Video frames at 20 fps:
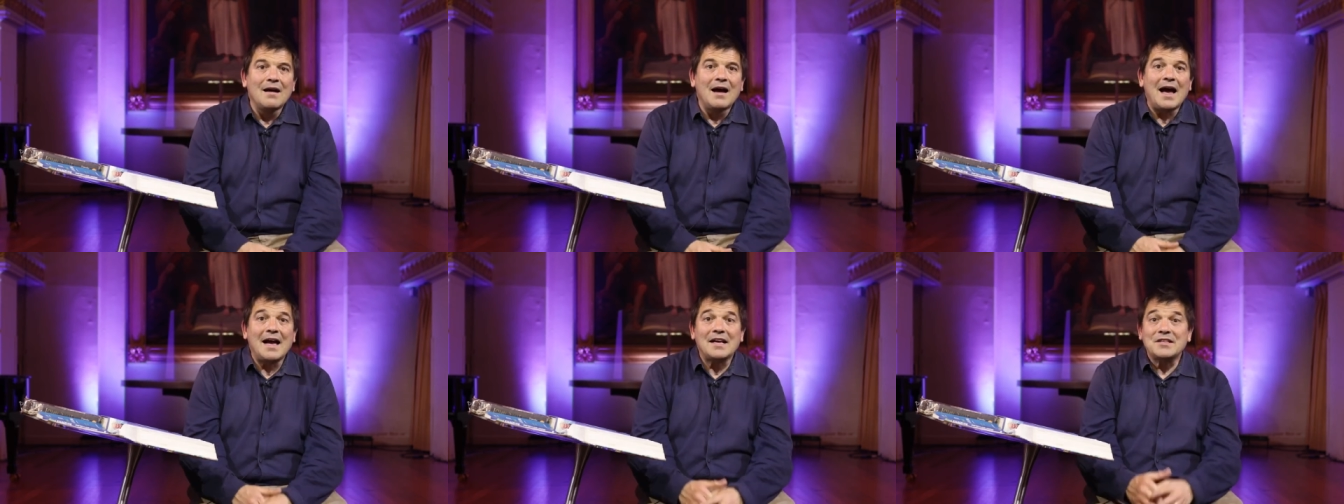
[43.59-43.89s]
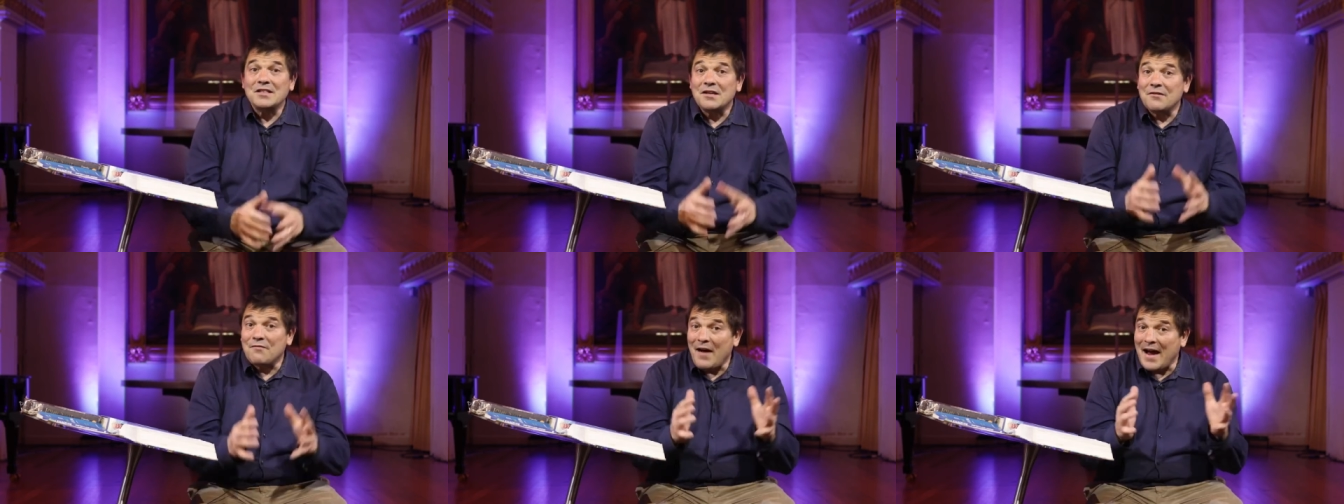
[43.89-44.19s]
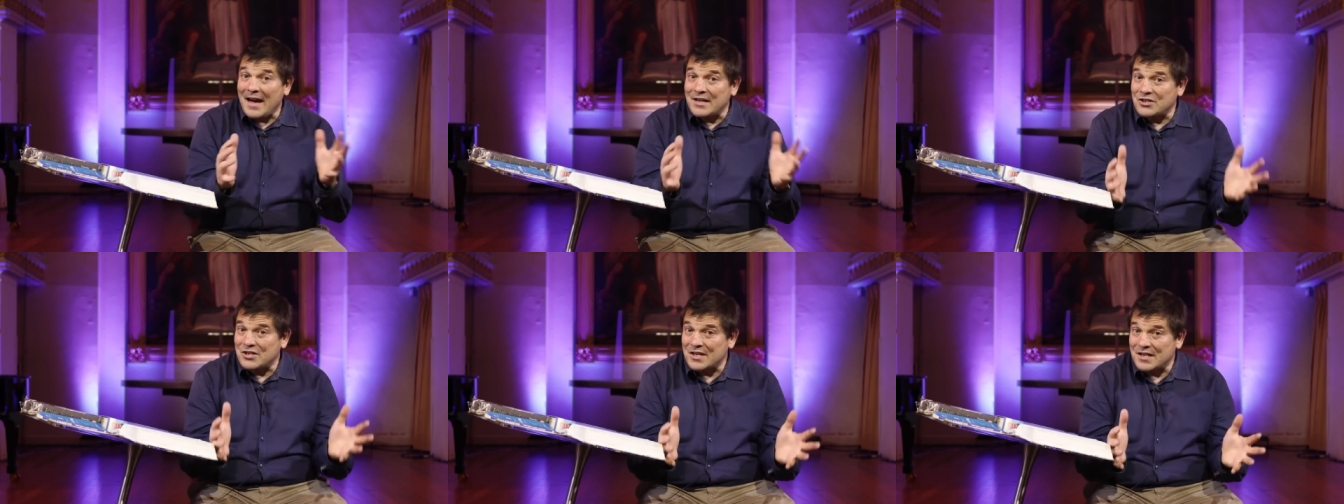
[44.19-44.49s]
As an
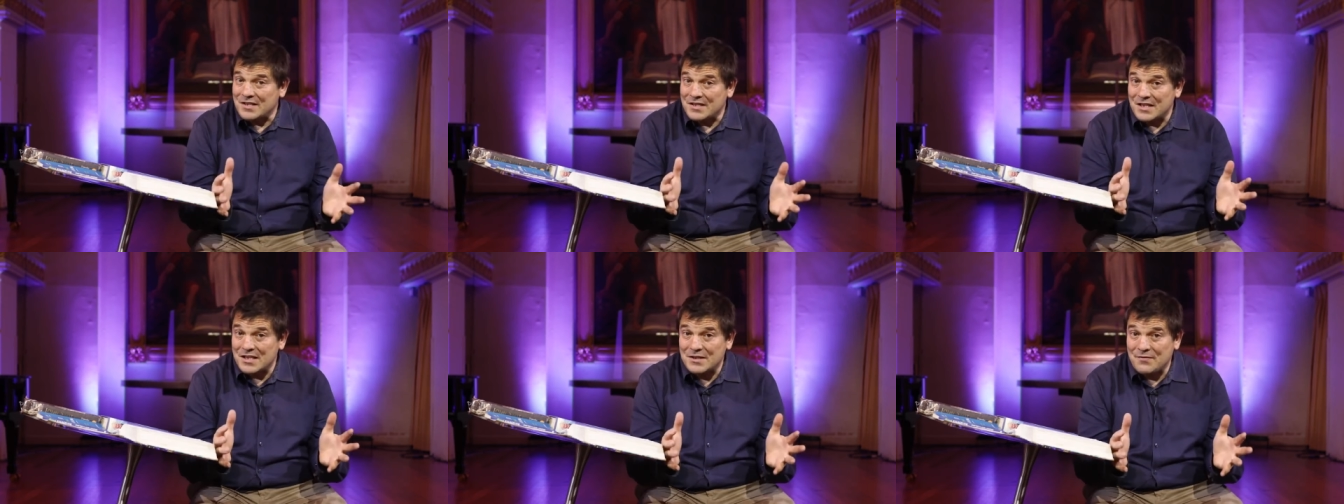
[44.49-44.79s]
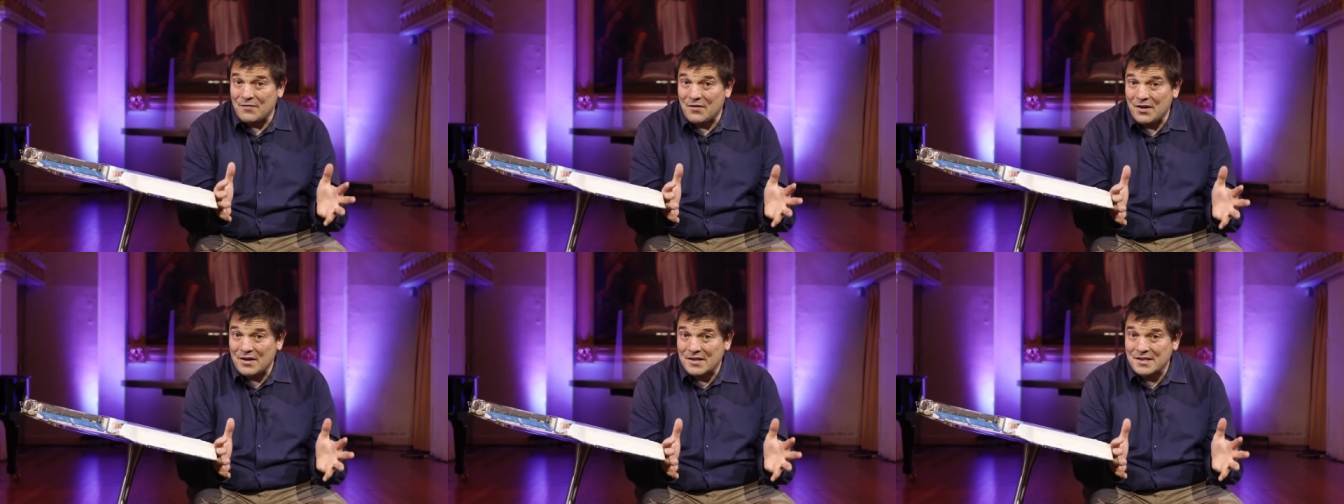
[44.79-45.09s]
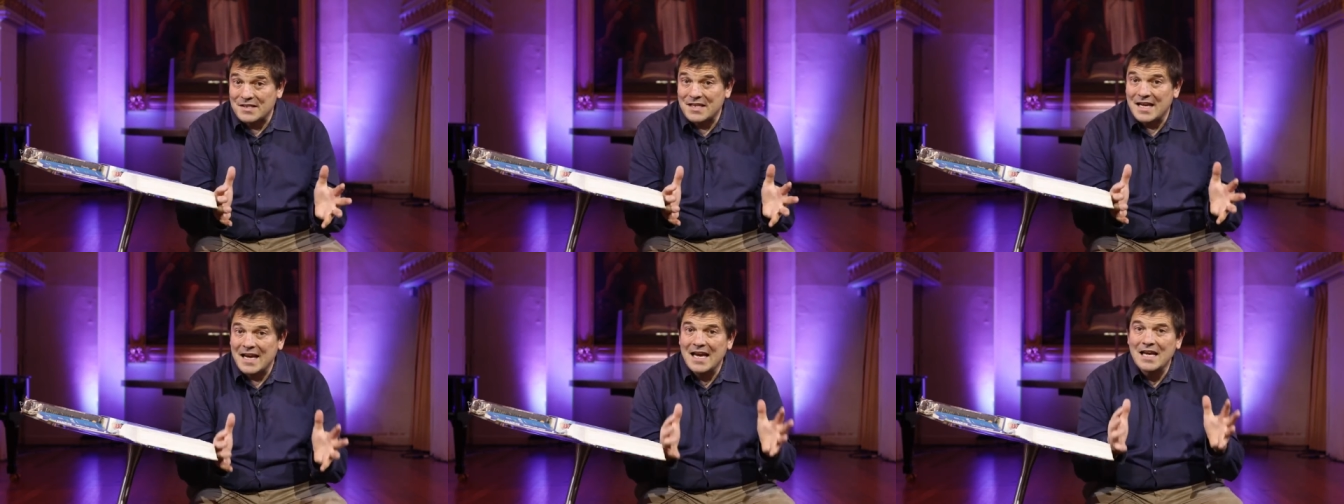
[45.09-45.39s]
evangelist, this
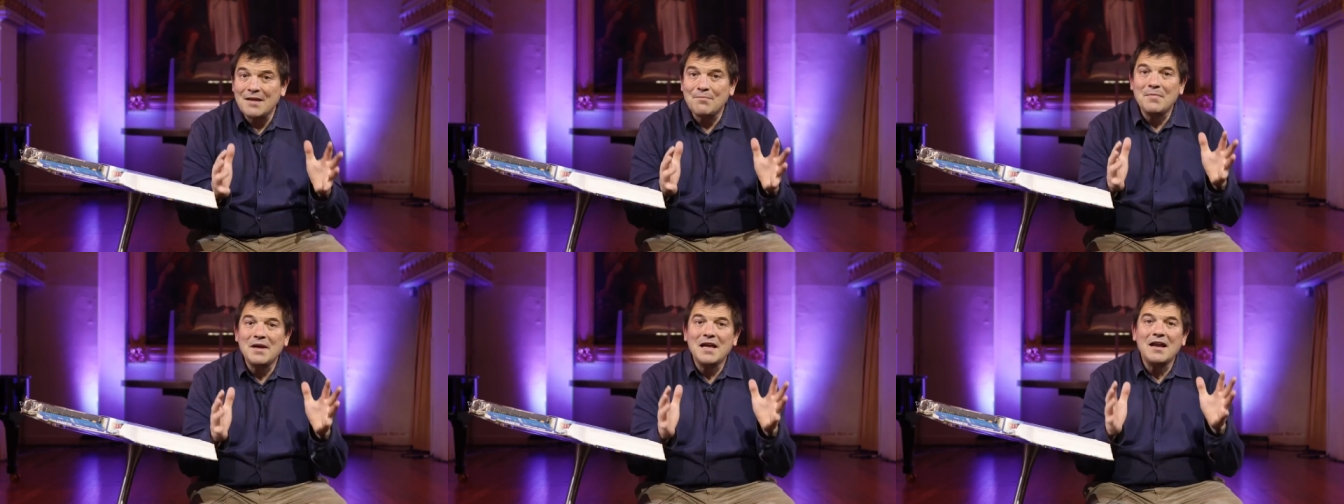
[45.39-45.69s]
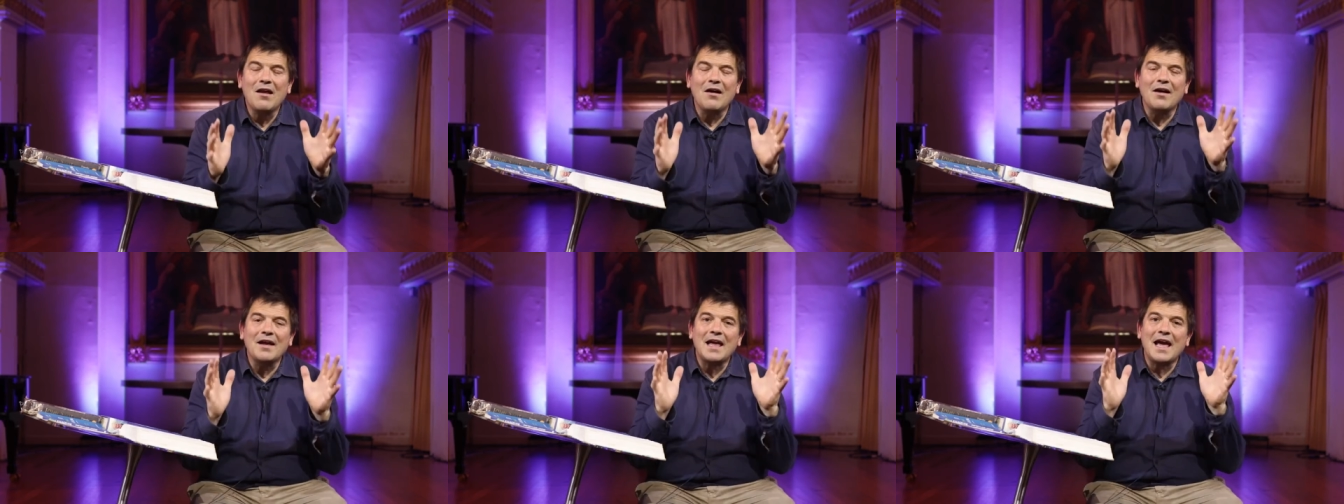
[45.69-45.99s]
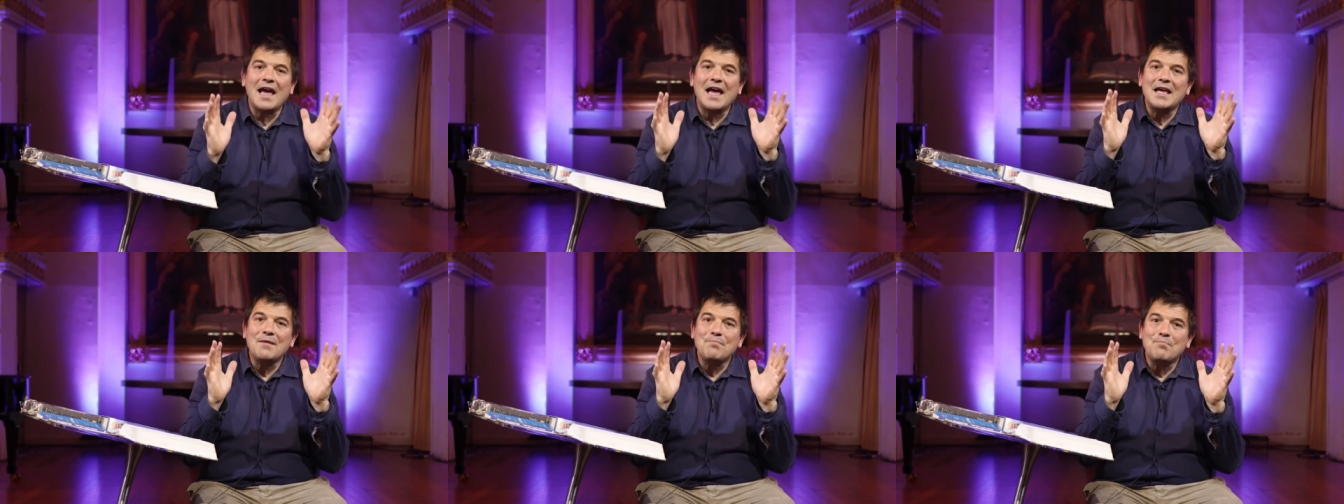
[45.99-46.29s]
verse hit me like
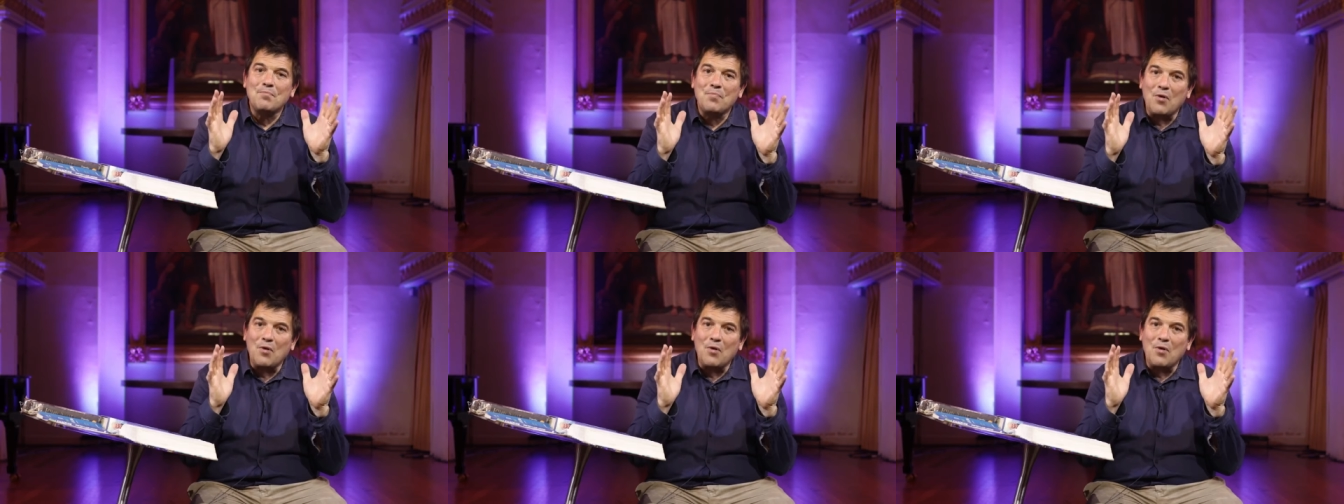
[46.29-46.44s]
a